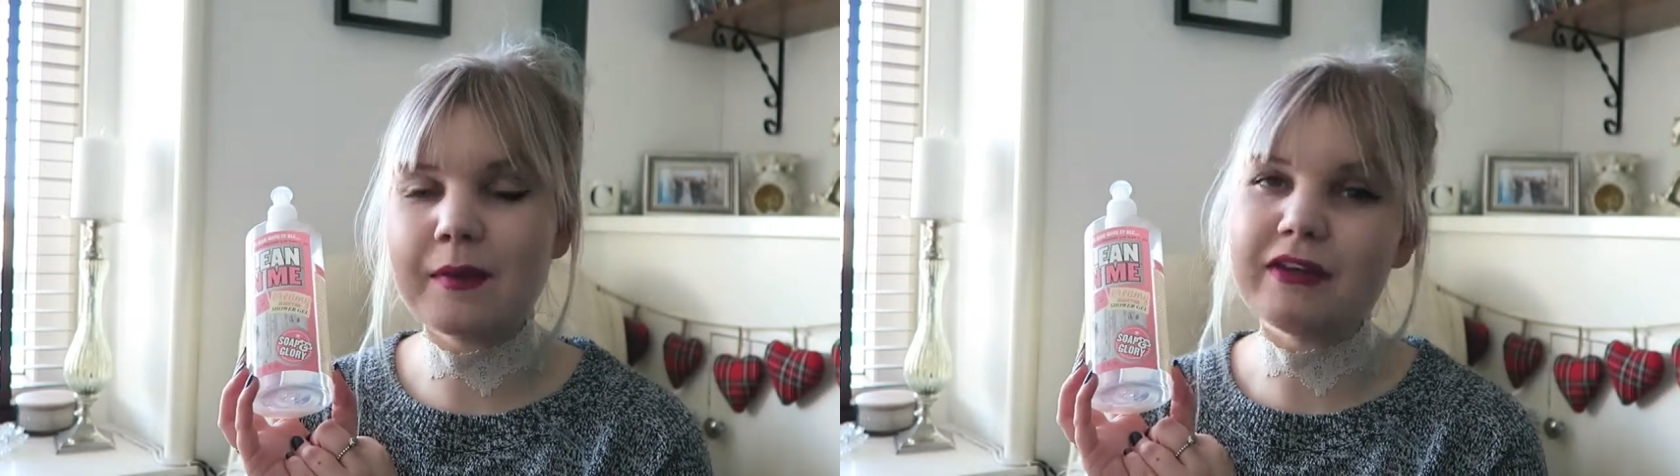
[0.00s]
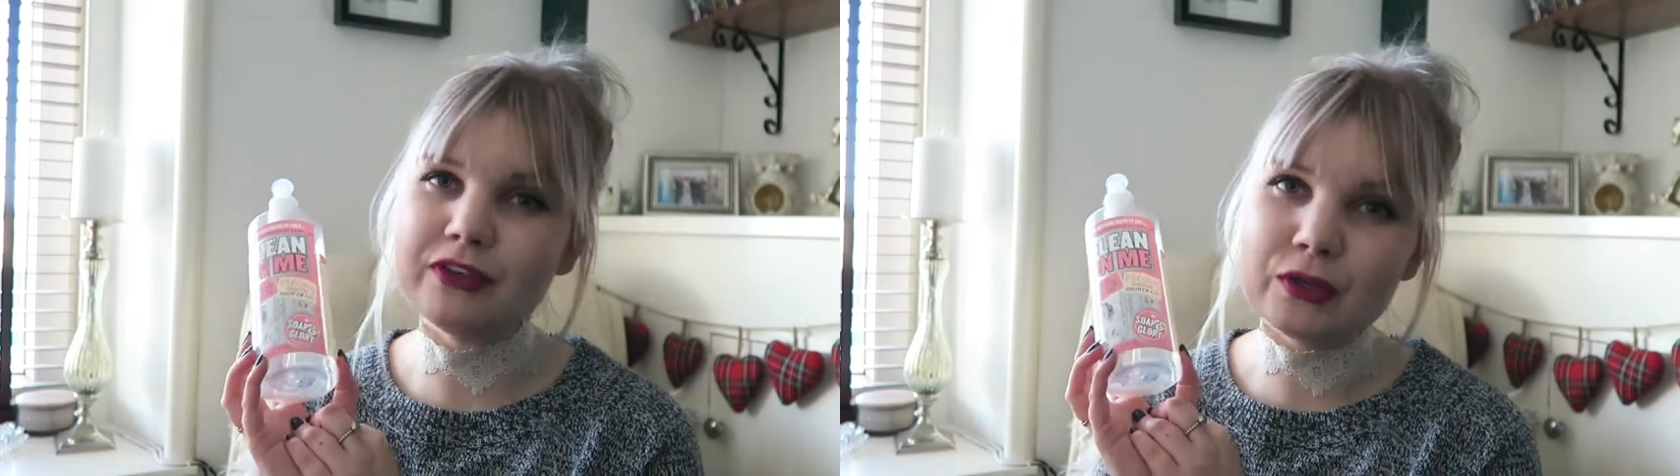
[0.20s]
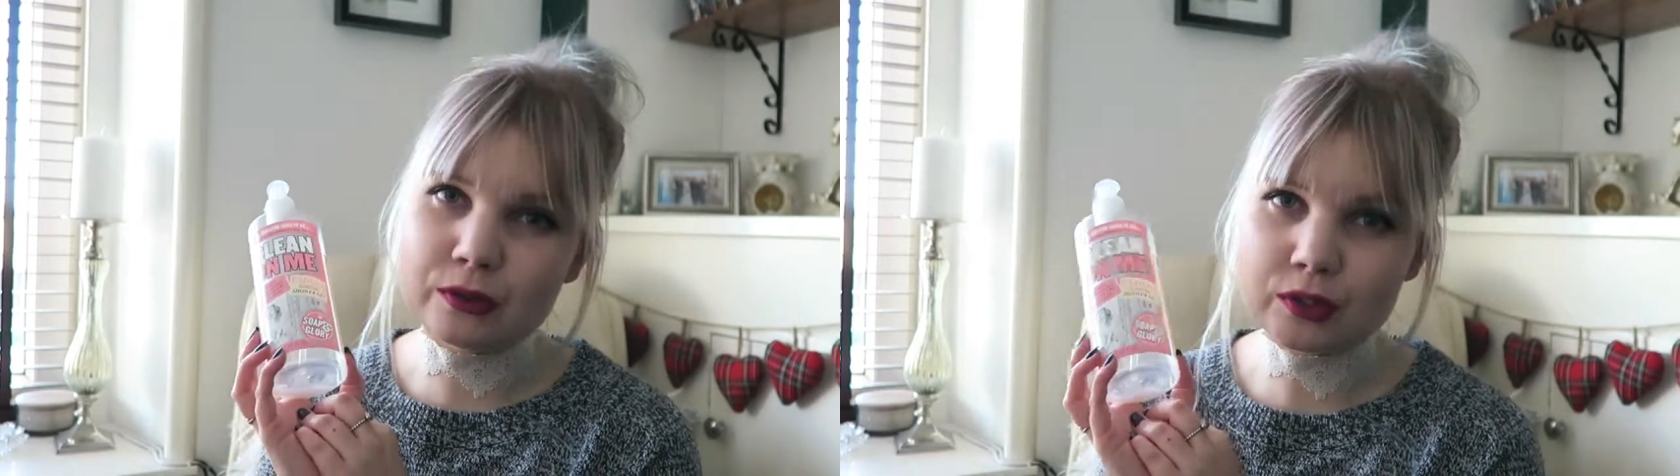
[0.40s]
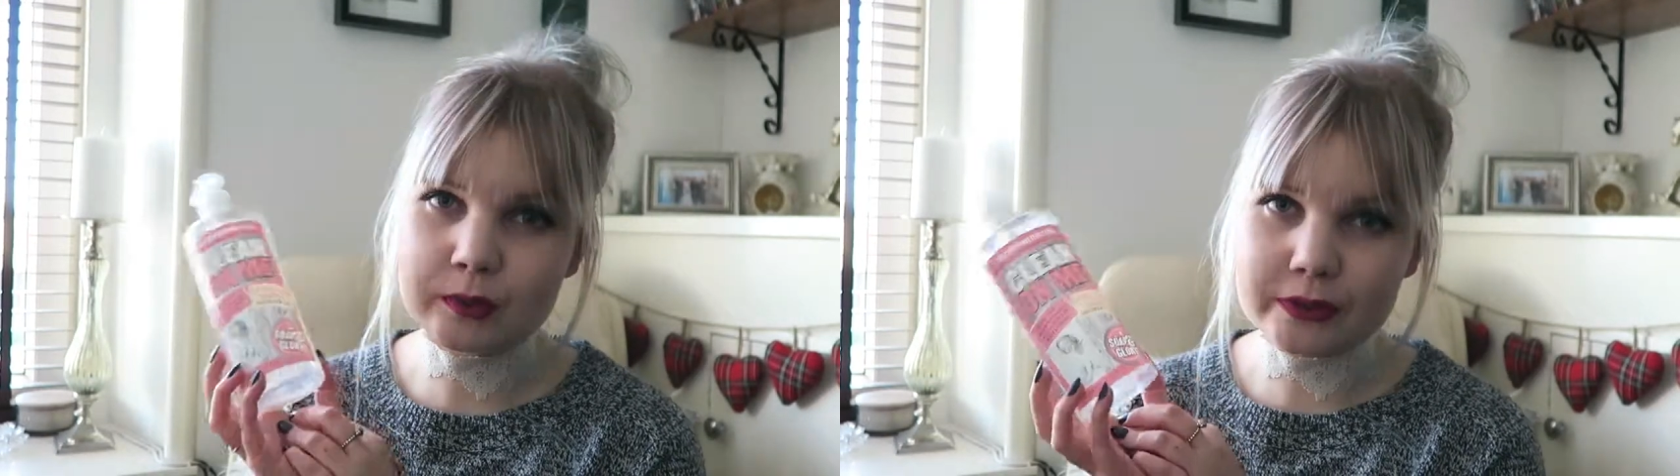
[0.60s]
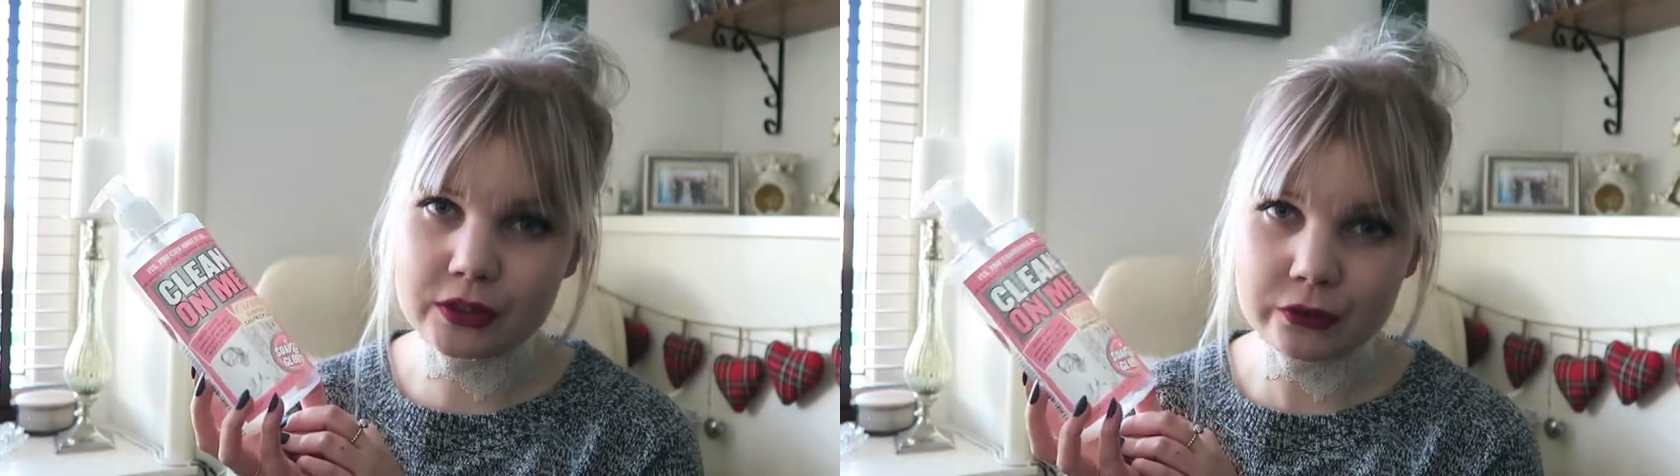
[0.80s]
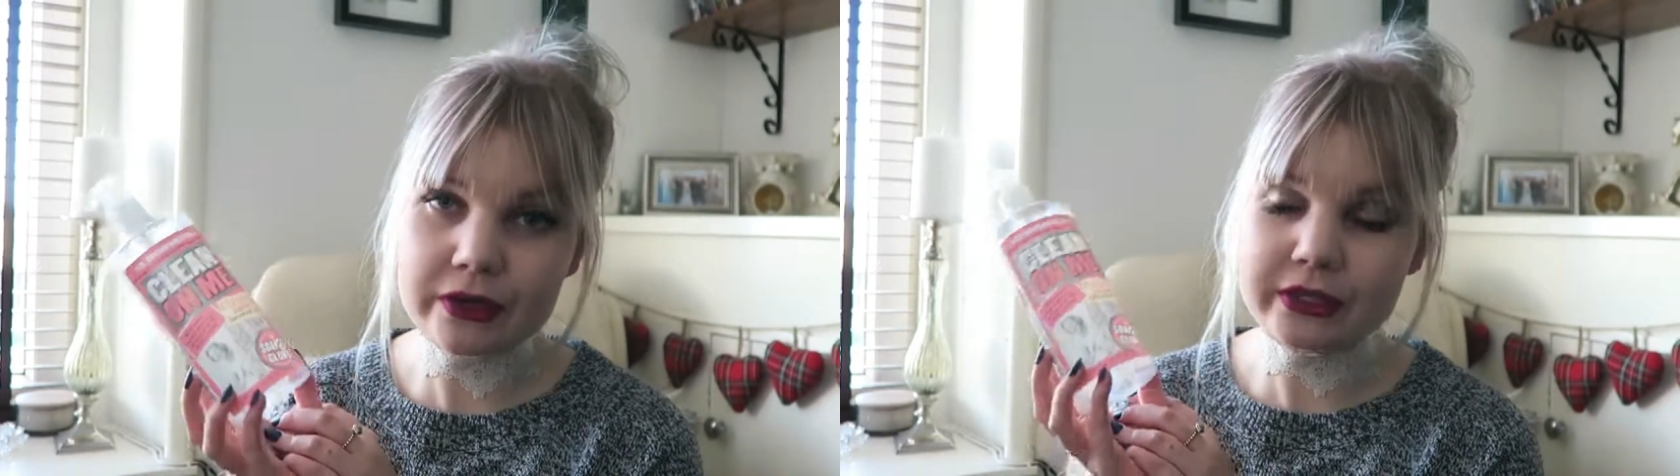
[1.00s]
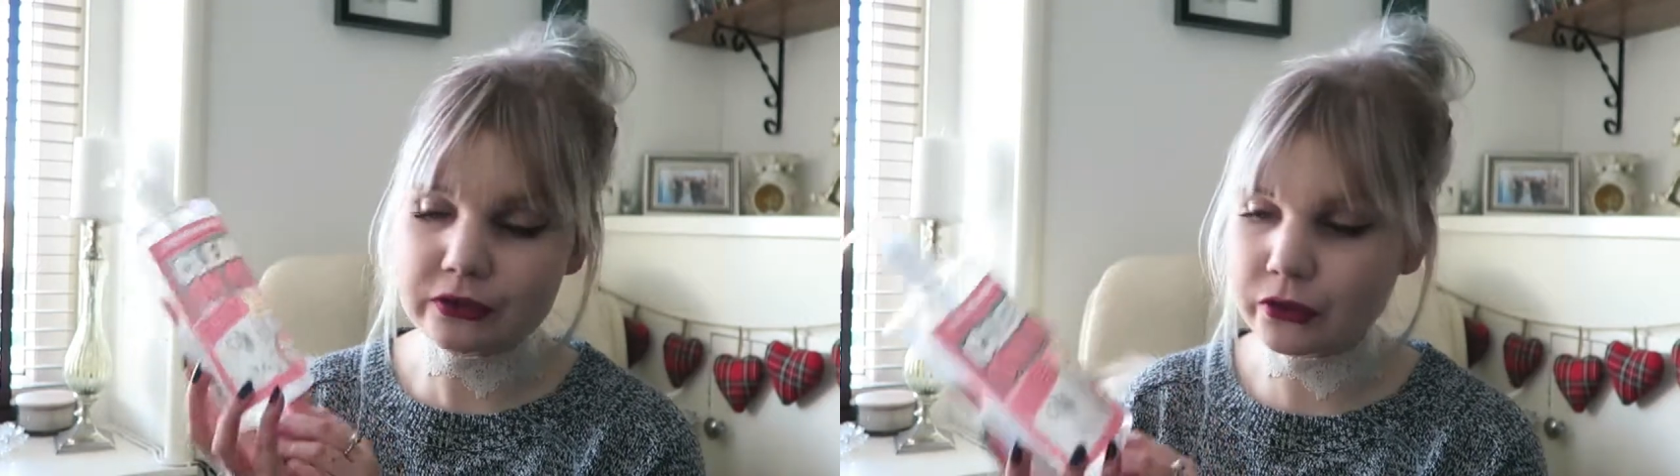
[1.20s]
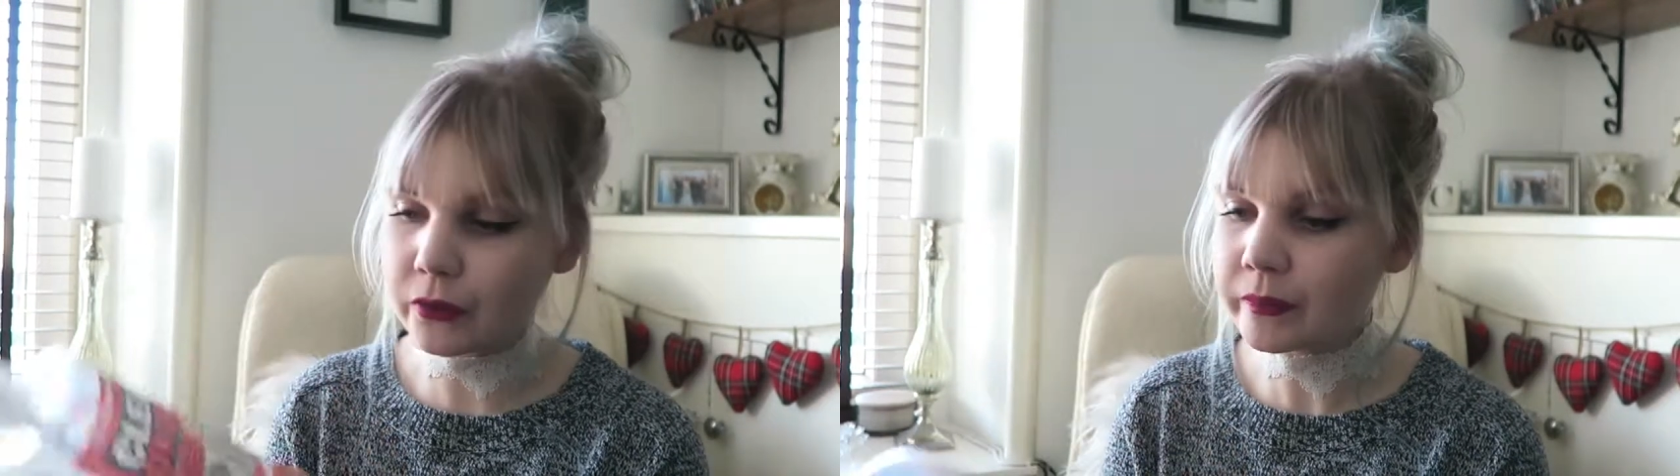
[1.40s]
But if you know Soap & Glory, you'll
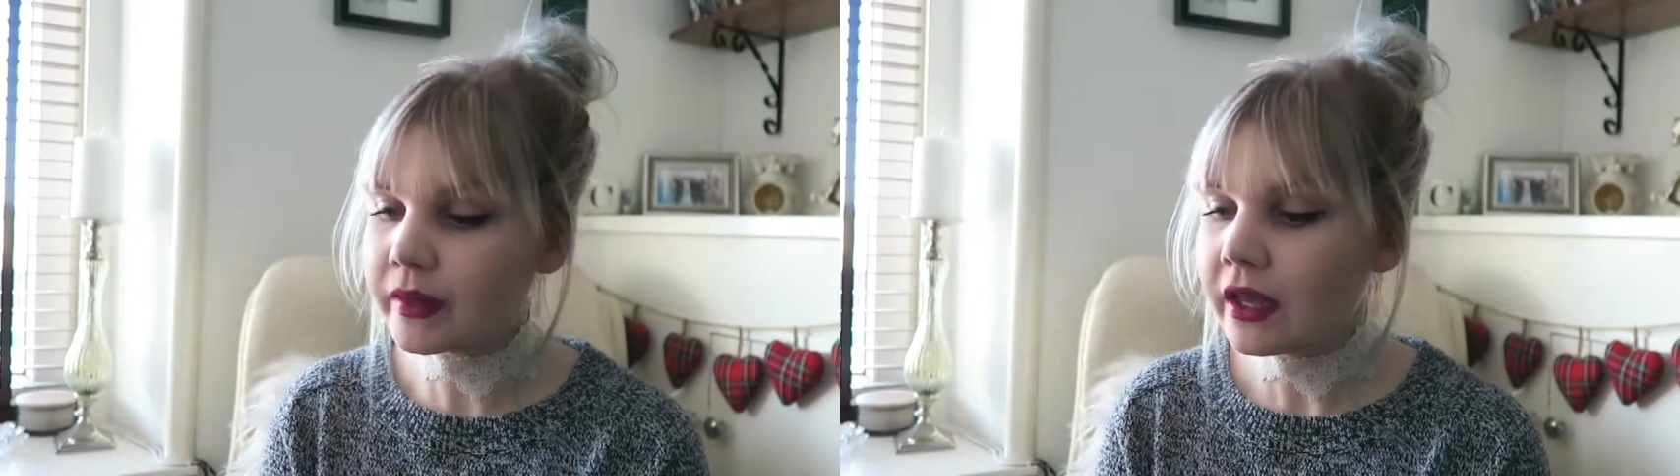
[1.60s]
know.